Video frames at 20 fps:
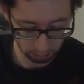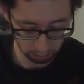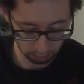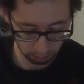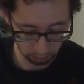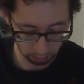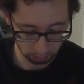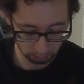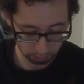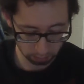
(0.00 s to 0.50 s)
You
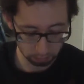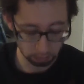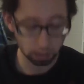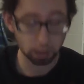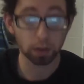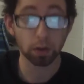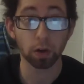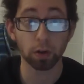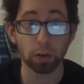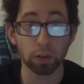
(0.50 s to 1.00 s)
know,
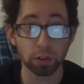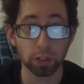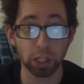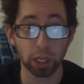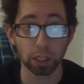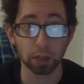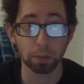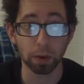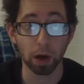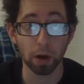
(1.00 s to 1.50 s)

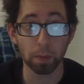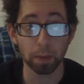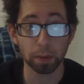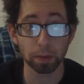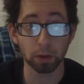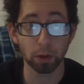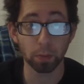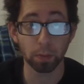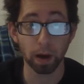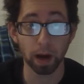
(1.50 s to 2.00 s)
check them out.
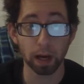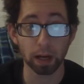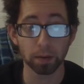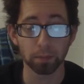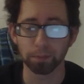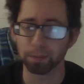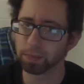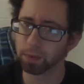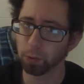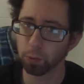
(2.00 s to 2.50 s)
Maybe go buy
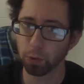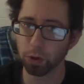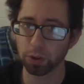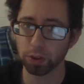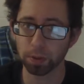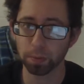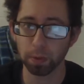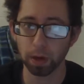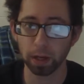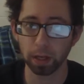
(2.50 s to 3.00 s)
them. They're
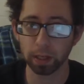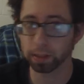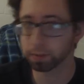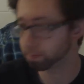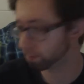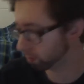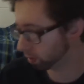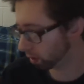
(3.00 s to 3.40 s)
worth the money.